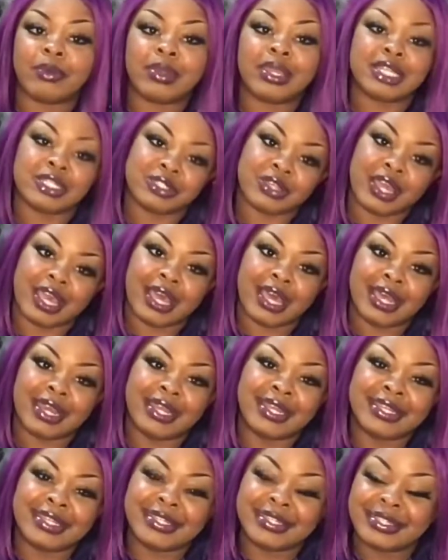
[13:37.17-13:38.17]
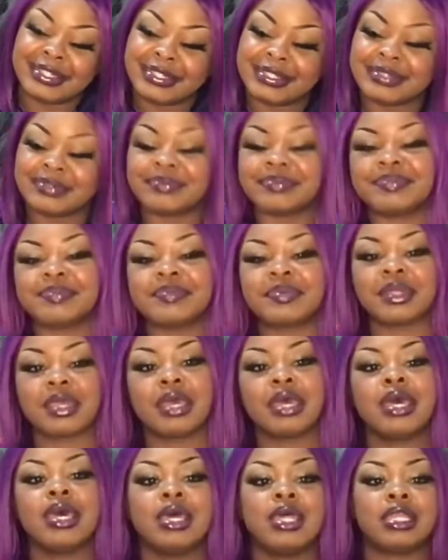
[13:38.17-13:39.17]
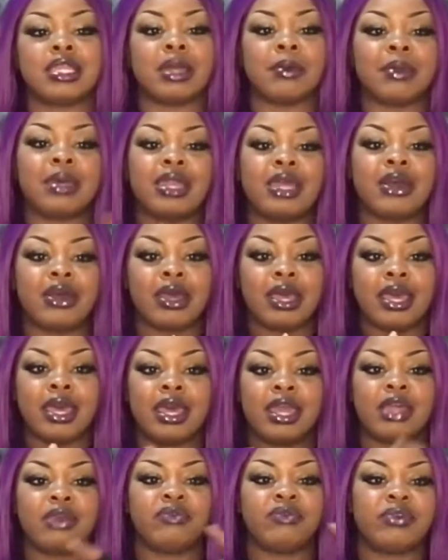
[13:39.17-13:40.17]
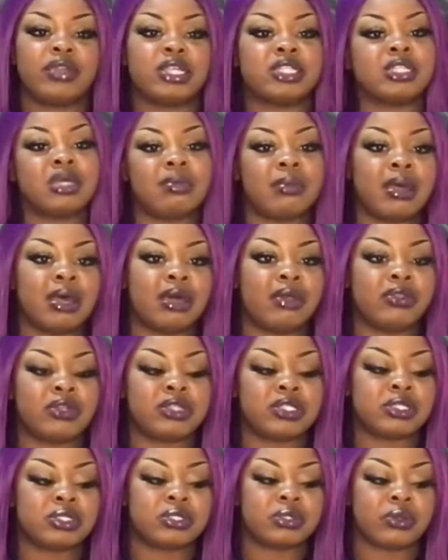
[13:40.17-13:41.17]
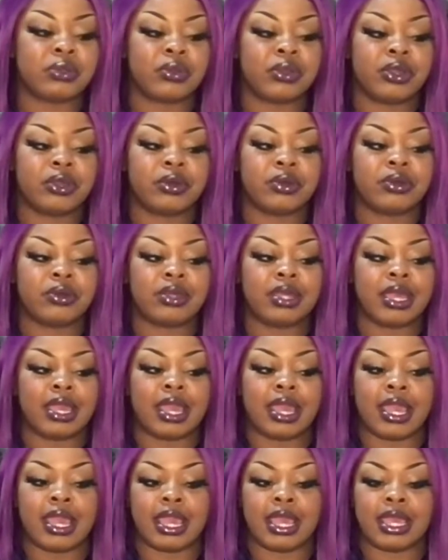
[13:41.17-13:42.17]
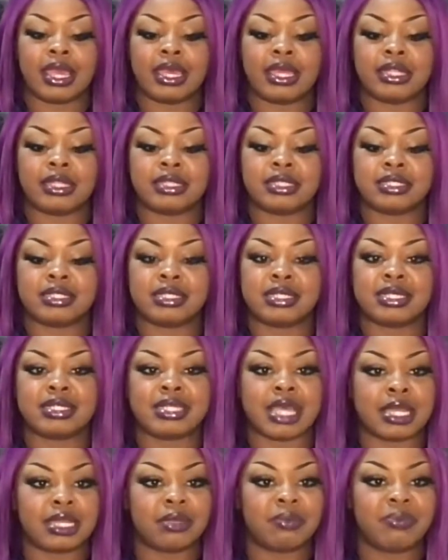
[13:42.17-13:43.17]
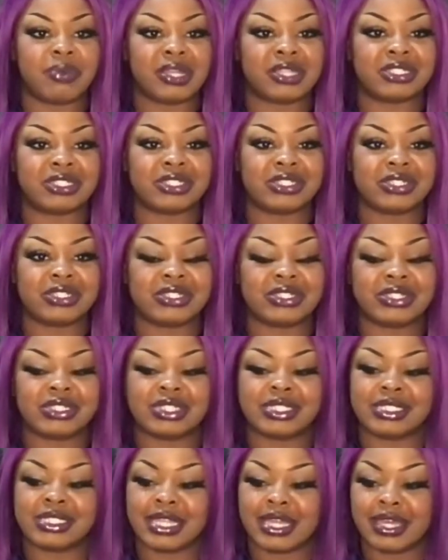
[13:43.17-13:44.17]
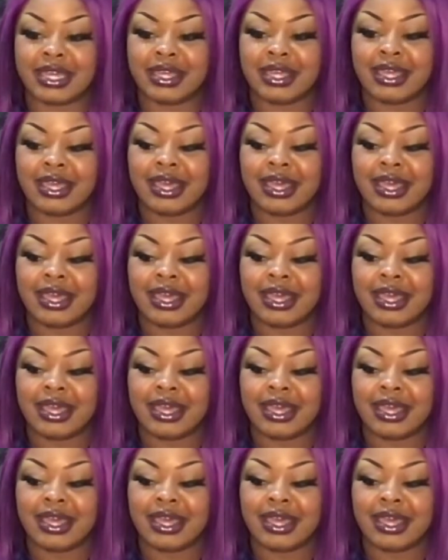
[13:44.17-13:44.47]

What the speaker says: I really tried. So I'm gonna go ahead and finish up my other tutorial and take some pictures